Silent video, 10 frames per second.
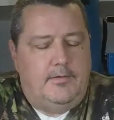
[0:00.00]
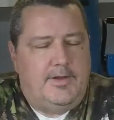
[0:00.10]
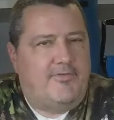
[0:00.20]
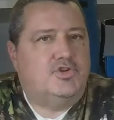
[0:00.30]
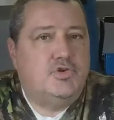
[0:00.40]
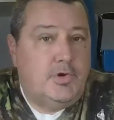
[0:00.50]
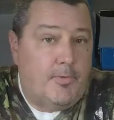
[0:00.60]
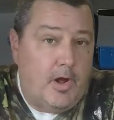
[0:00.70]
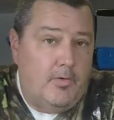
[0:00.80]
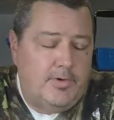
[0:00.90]
Never two in a
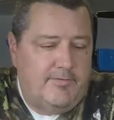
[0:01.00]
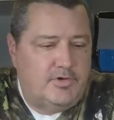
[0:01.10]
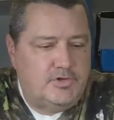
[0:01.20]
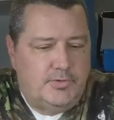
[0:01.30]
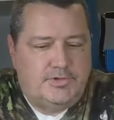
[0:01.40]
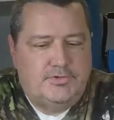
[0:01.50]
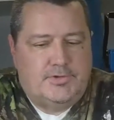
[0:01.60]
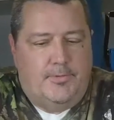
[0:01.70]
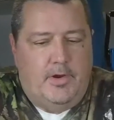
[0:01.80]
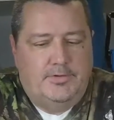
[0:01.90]
row, never two issues
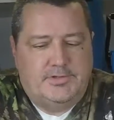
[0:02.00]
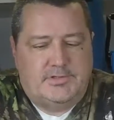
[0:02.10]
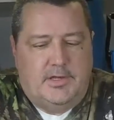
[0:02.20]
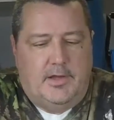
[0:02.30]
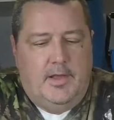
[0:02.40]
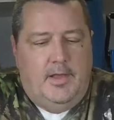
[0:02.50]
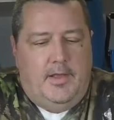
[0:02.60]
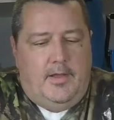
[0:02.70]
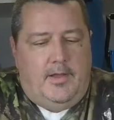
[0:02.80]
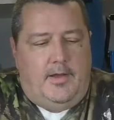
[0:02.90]
in a row. Just
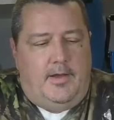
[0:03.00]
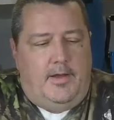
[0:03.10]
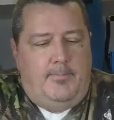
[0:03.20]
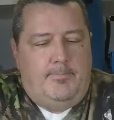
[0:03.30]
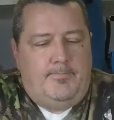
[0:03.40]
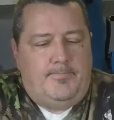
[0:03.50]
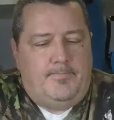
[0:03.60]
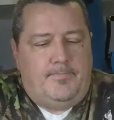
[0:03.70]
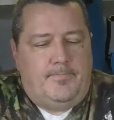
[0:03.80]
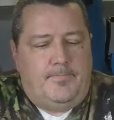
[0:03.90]

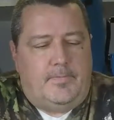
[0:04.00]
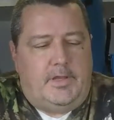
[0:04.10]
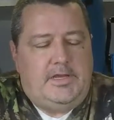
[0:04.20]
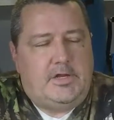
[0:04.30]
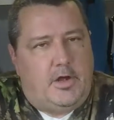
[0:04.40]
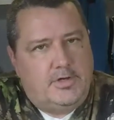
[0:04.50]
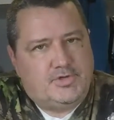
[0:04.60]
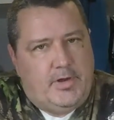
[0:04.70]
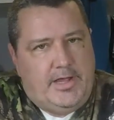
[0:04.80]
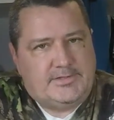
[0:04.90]
in
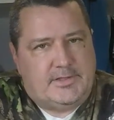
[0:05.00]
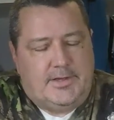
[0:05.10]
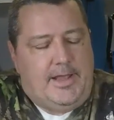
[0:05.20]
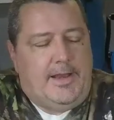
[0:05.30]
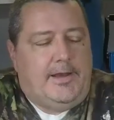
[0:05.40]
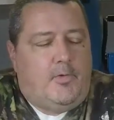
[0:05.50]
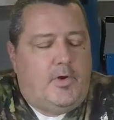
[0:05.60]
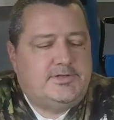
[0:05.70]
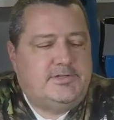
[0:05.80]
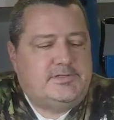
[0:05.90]
contrast, and it
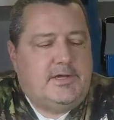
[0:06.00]
wasn't.